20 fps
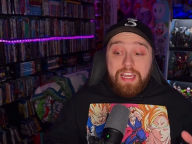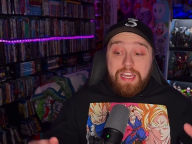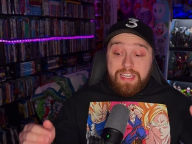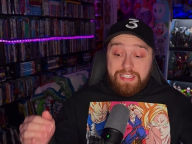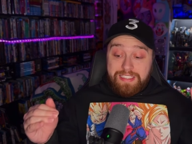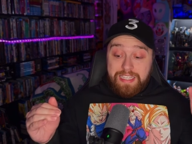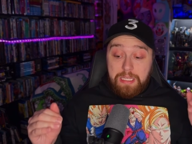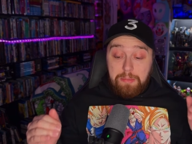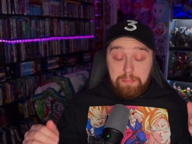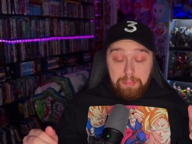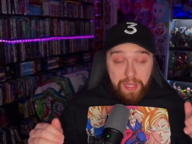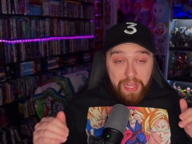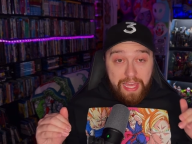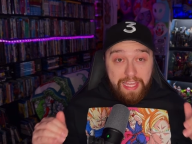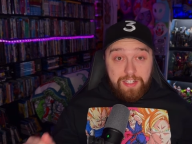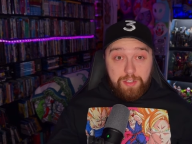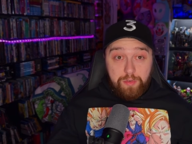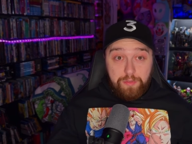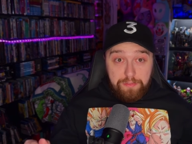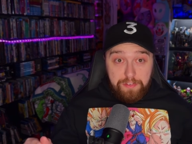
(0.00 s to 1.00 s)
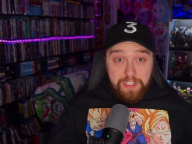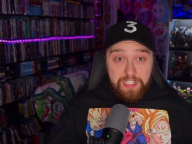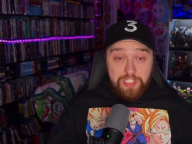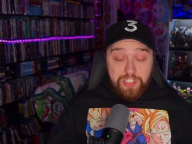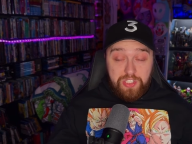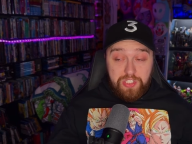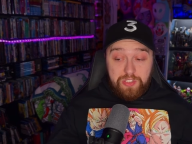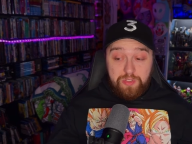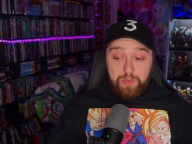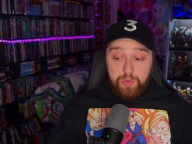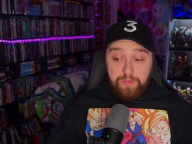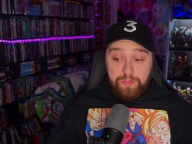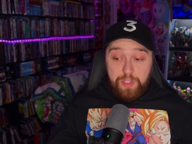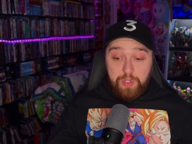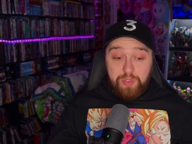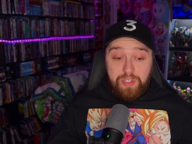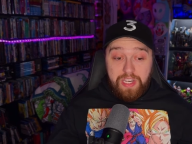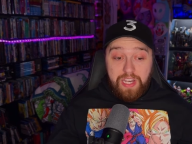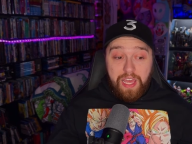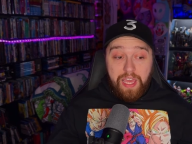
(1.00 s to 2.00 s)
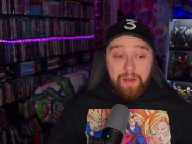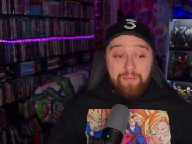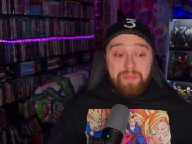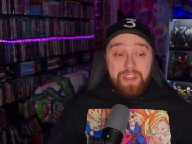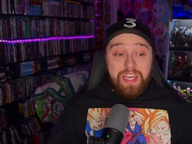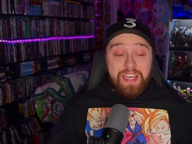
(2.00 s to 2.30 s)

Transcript: because I had planned to finish this review today